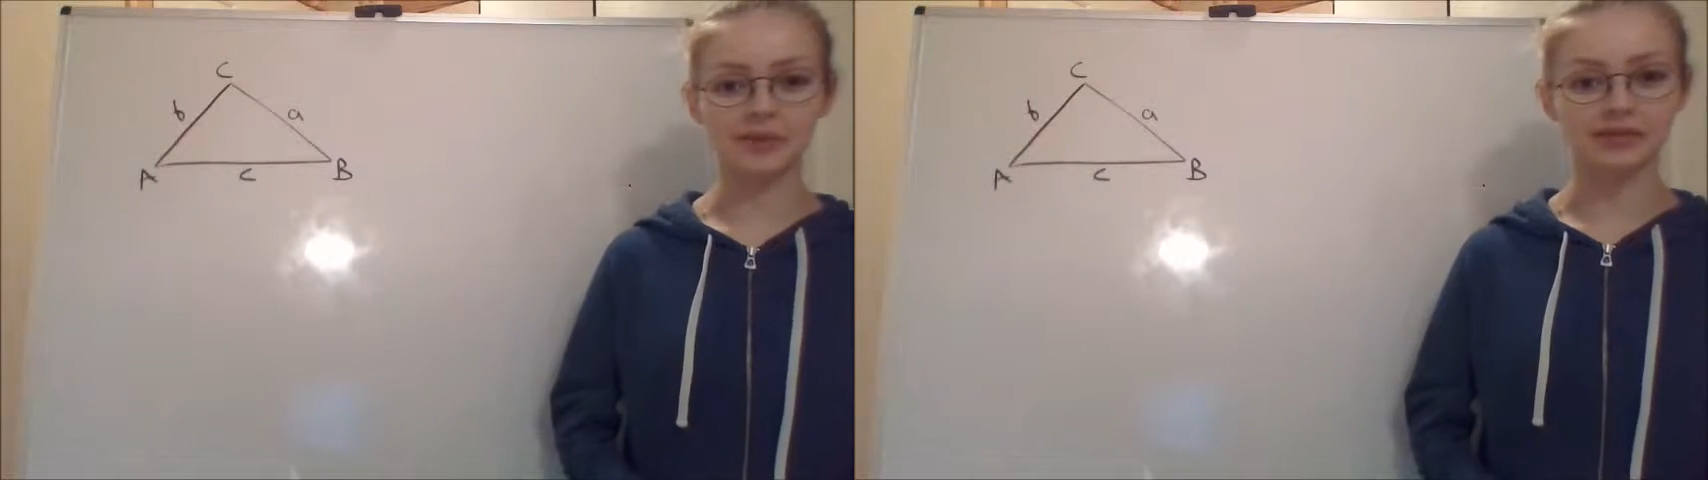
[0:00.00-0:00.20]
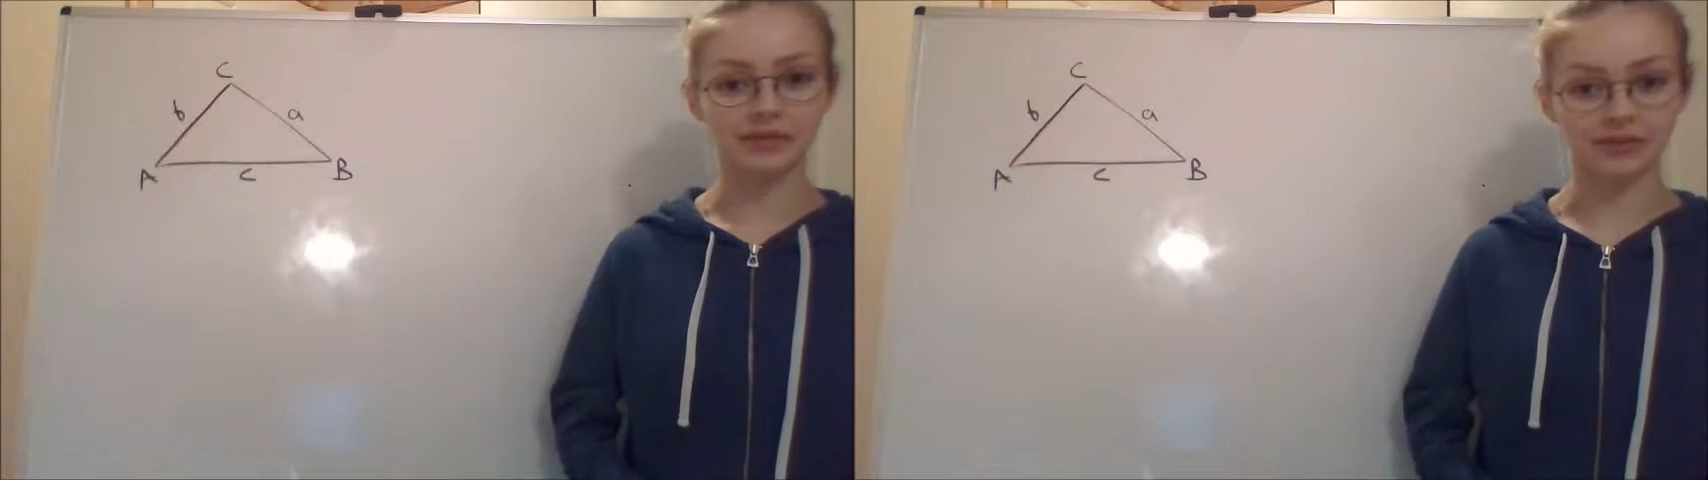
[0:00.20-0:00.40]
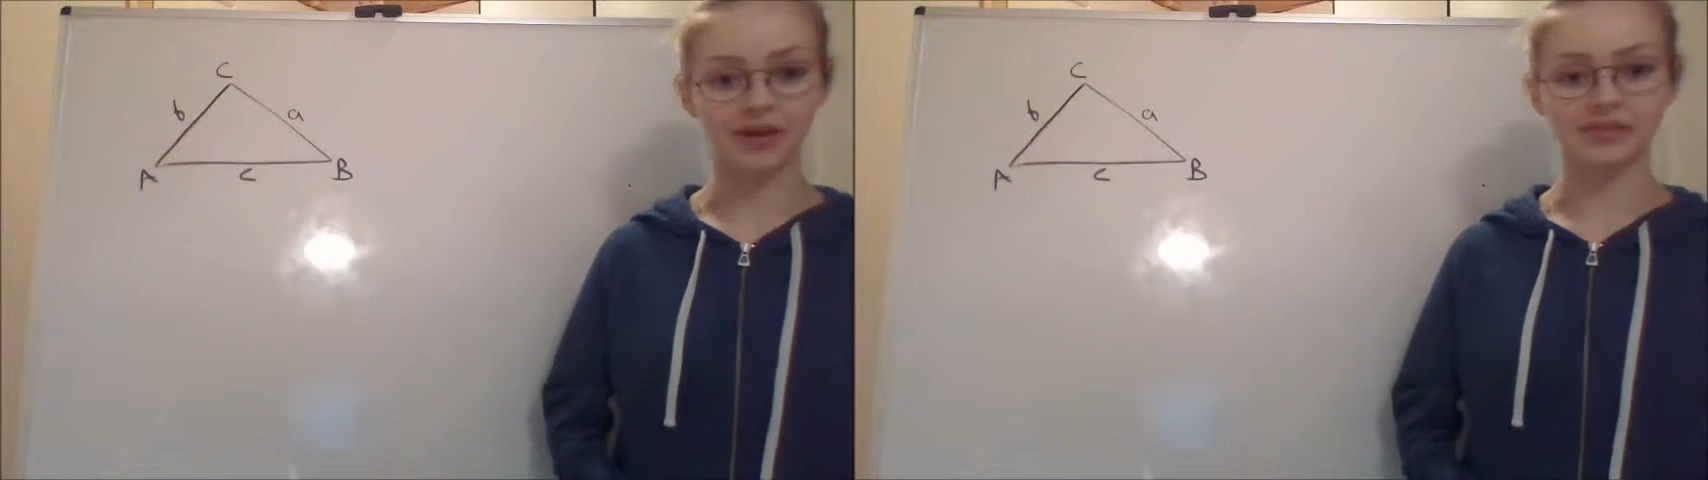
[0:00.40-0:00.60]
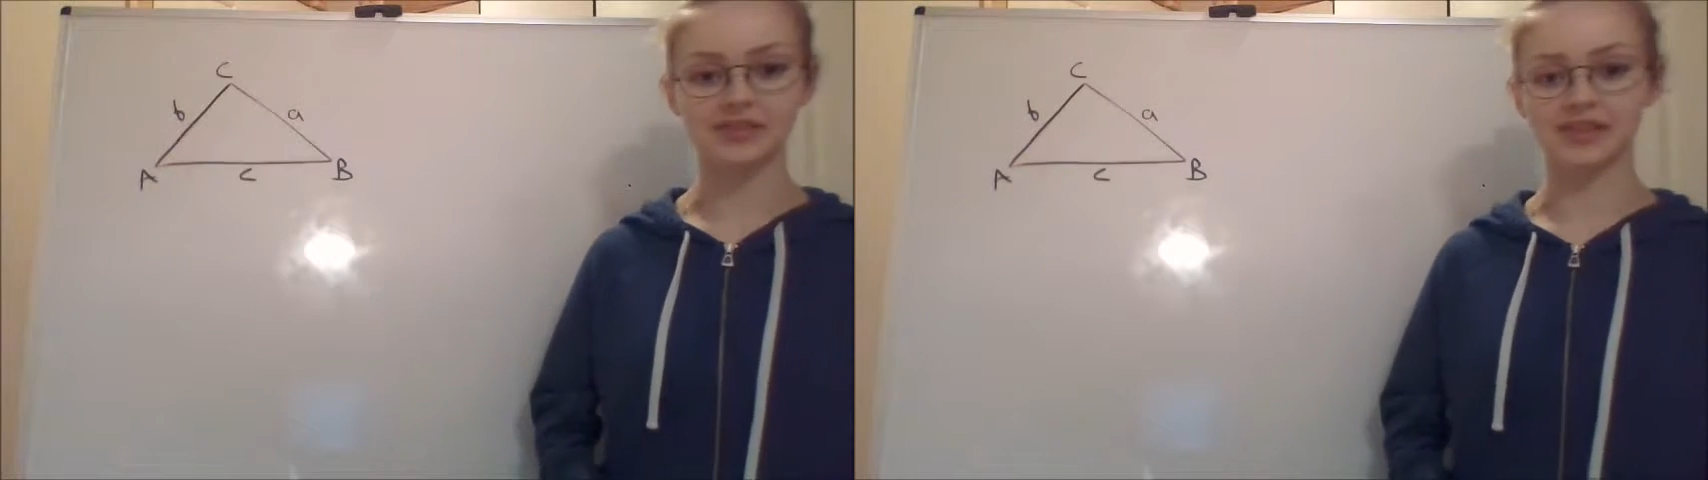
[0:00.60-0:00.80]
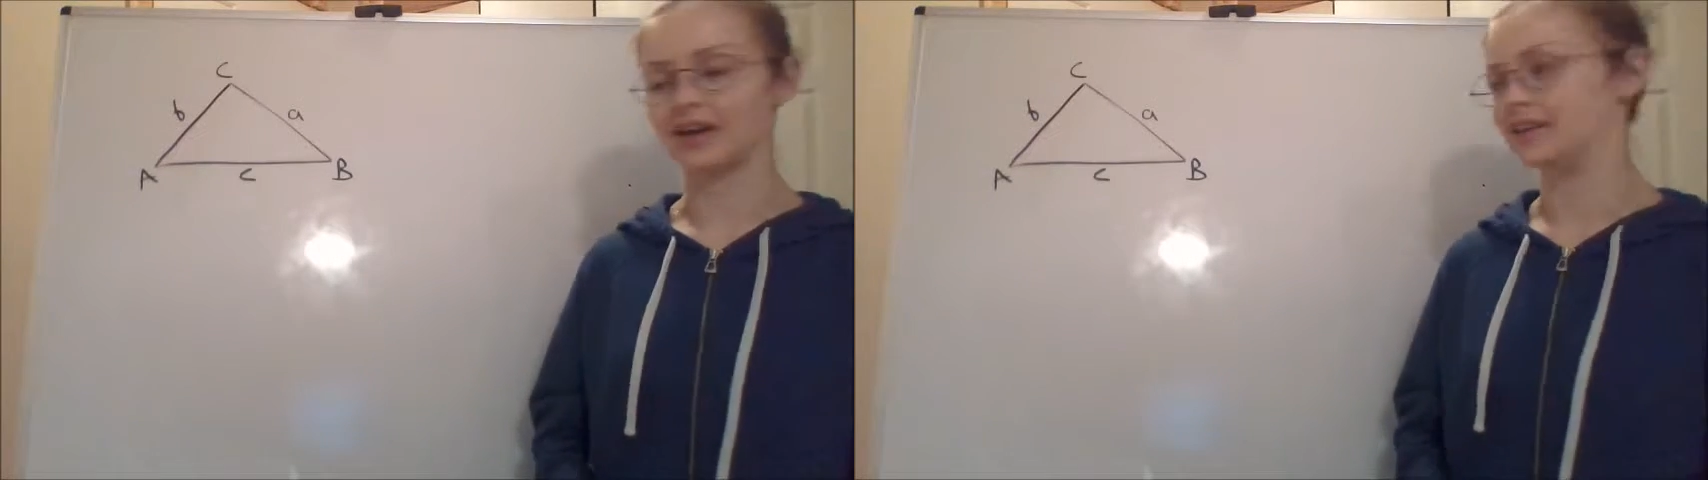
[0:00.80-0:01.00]
about the law of
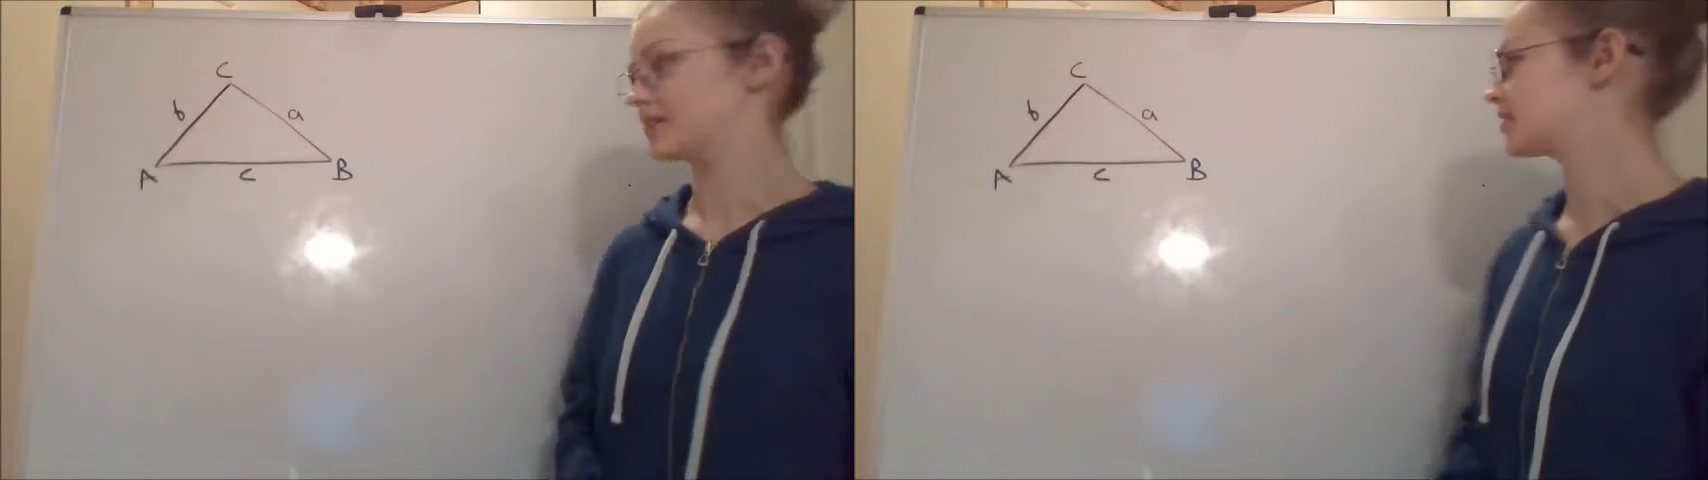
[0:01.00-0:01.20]
sines.